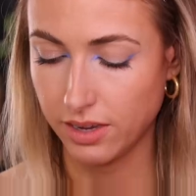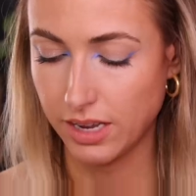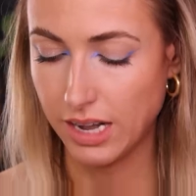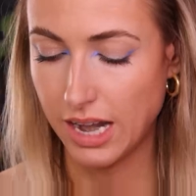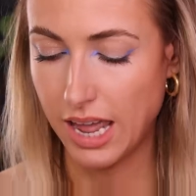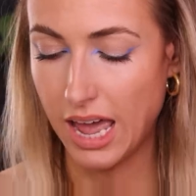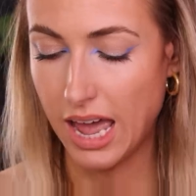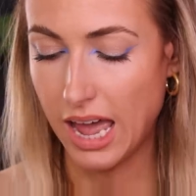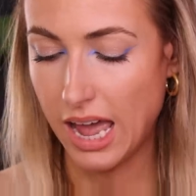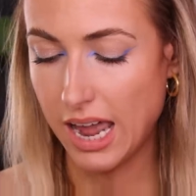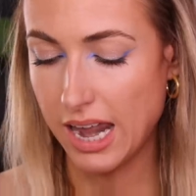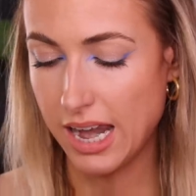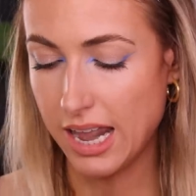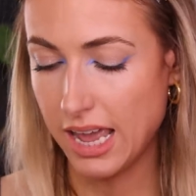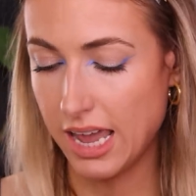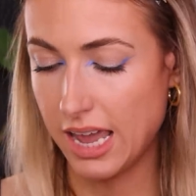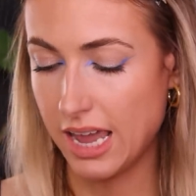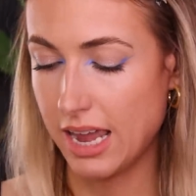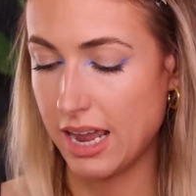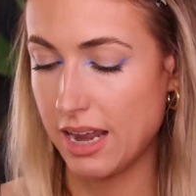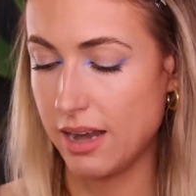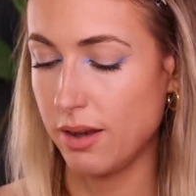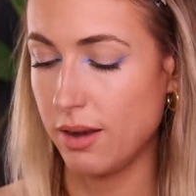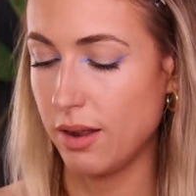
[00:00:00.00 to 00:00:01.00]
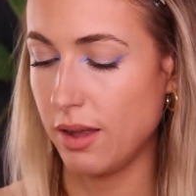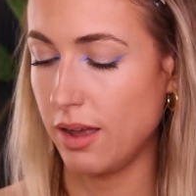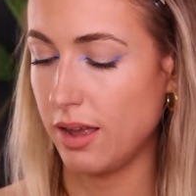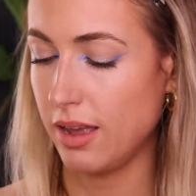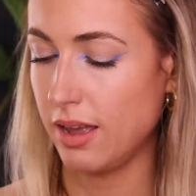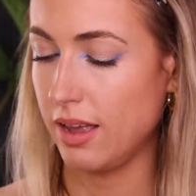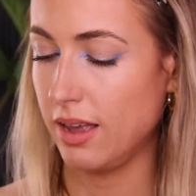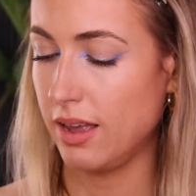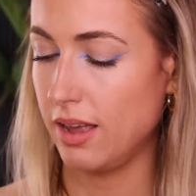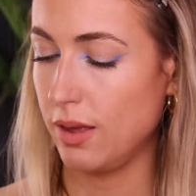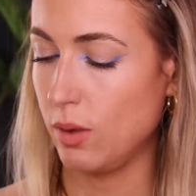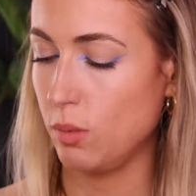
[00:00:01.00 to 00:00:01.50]
gonna add in
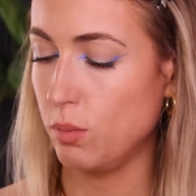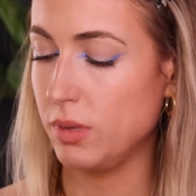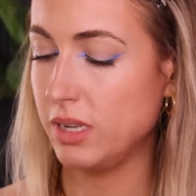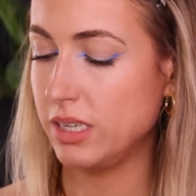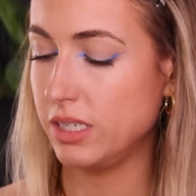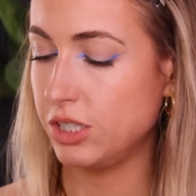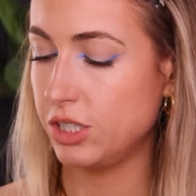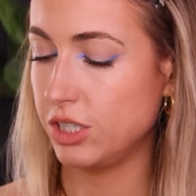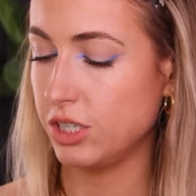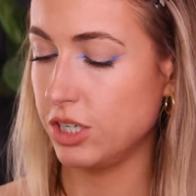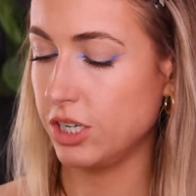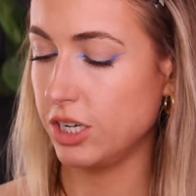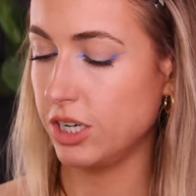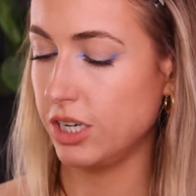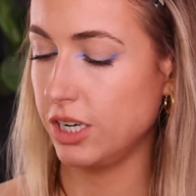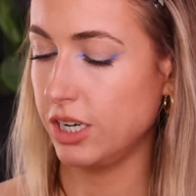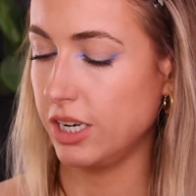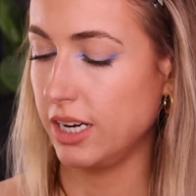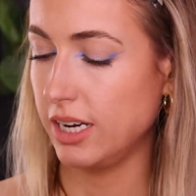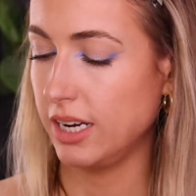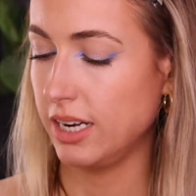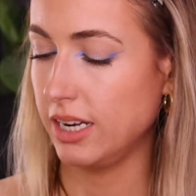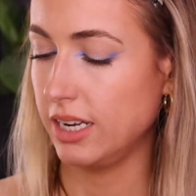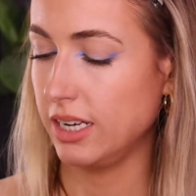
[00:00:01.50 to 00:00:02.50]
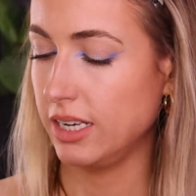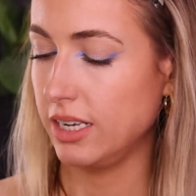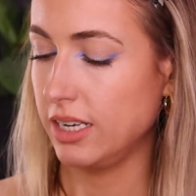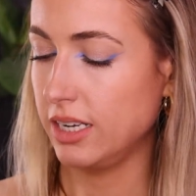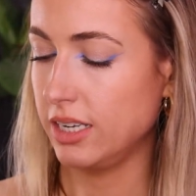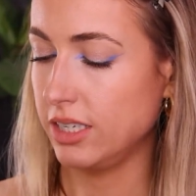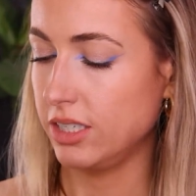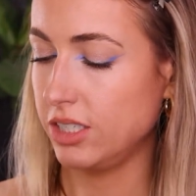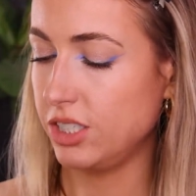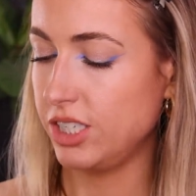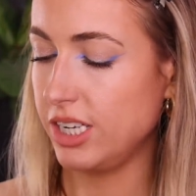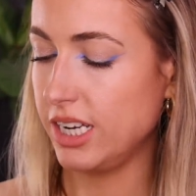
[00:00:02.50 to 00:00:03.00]
Mr.
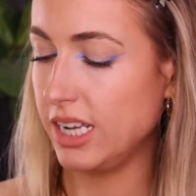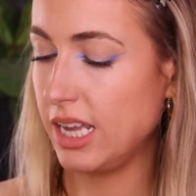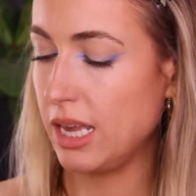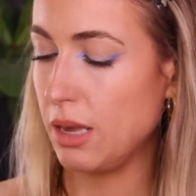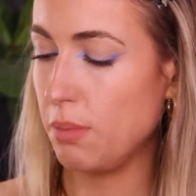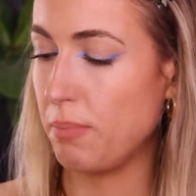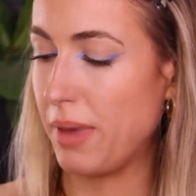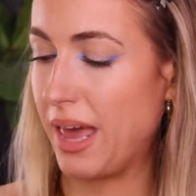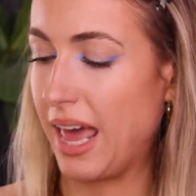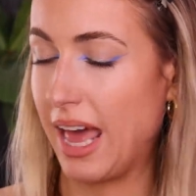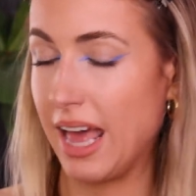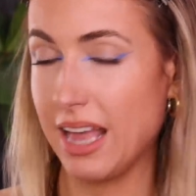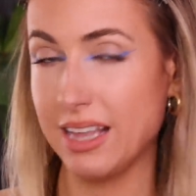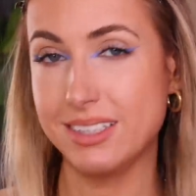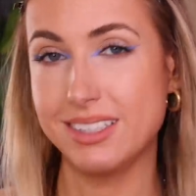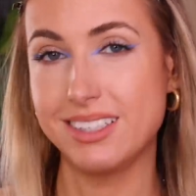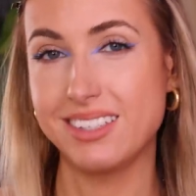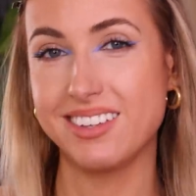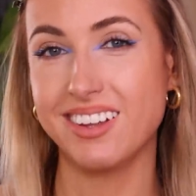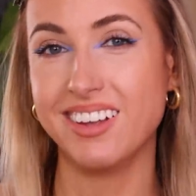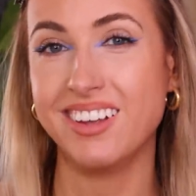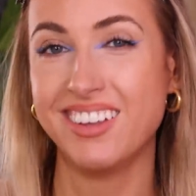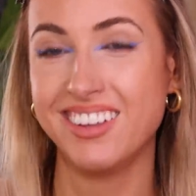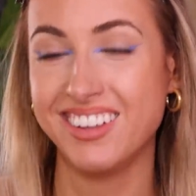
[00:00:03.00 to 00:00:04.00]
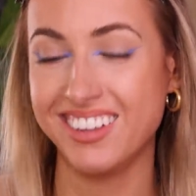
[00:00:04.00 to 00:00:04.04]
Shiki Pants.